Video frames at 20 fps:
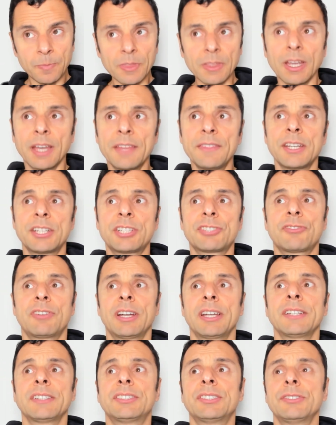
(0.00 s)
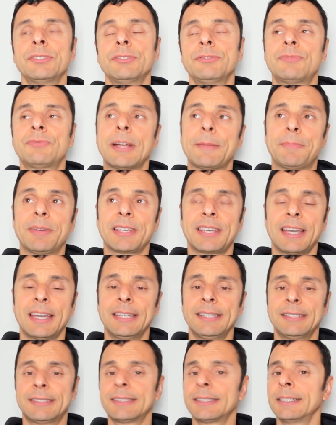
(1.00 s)
and they're trying to
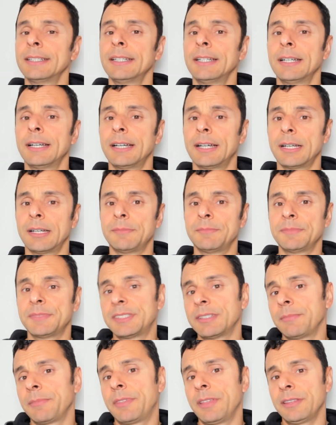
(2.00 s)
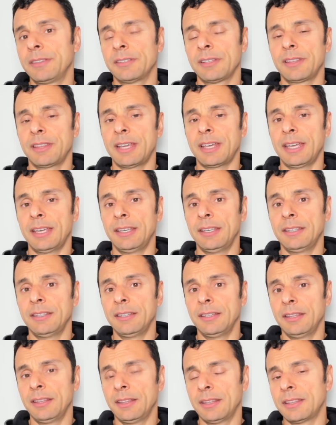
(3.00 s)
replicate something that they
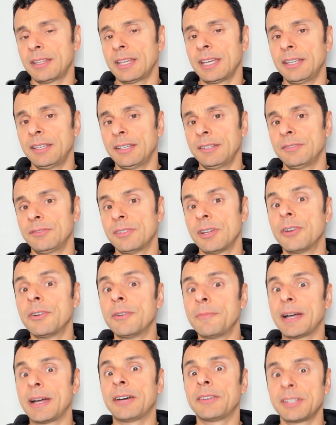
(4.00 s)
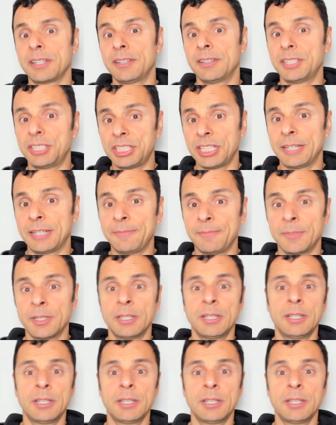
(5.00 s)
know about in the gym,